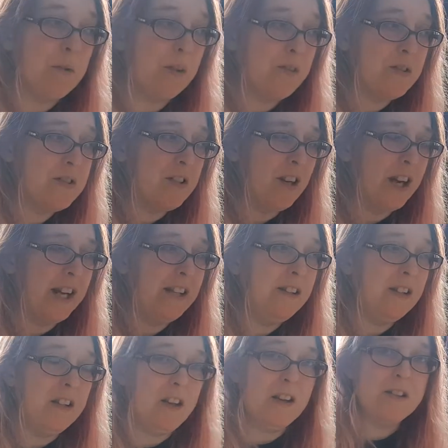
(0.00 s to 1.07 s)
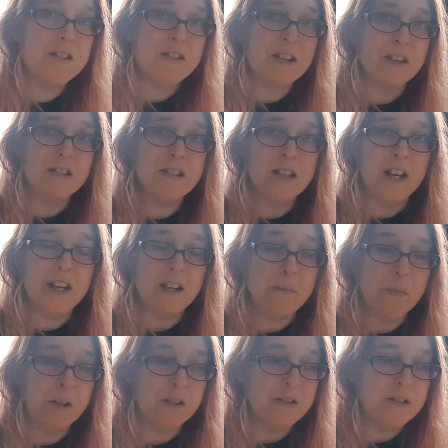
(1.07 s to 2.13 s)
months, like in the last 6 to 8
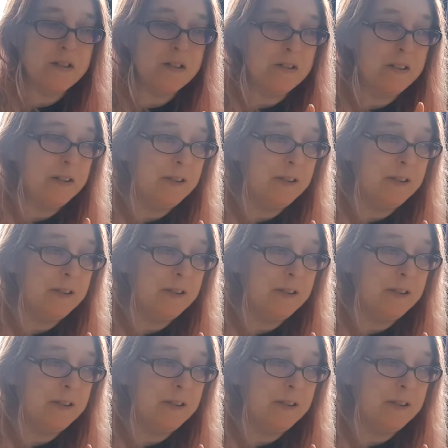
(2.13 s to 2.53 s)
months.